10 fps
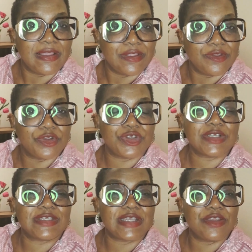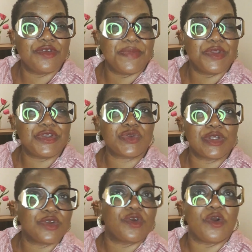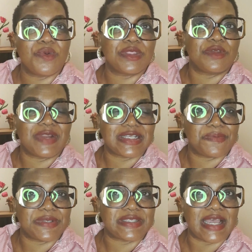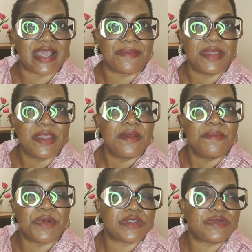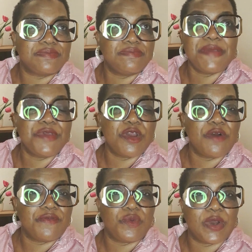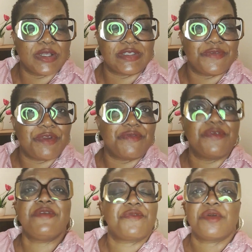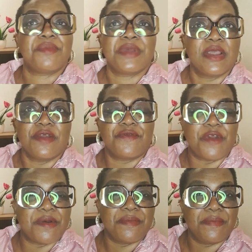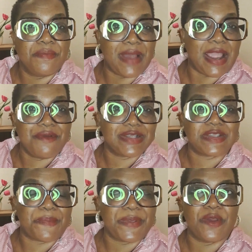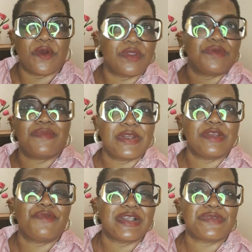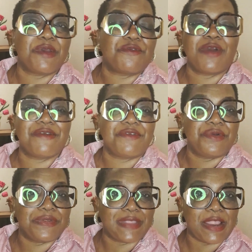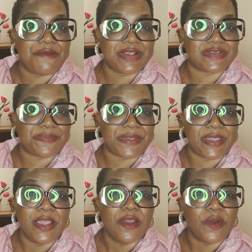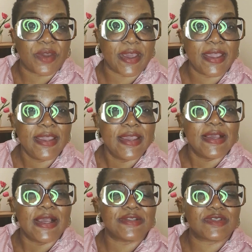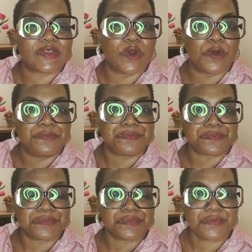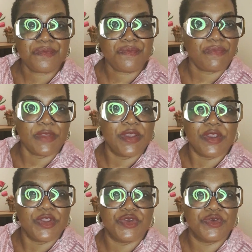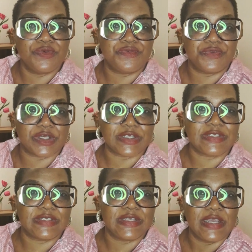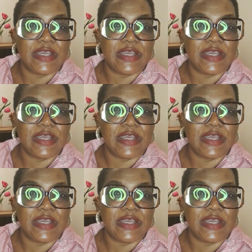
You're just saying, you may just want to go with the recipe time, but maybe your oven works differently from my recipe or the recipe of whoever wrote that recipe. Okay, and so you just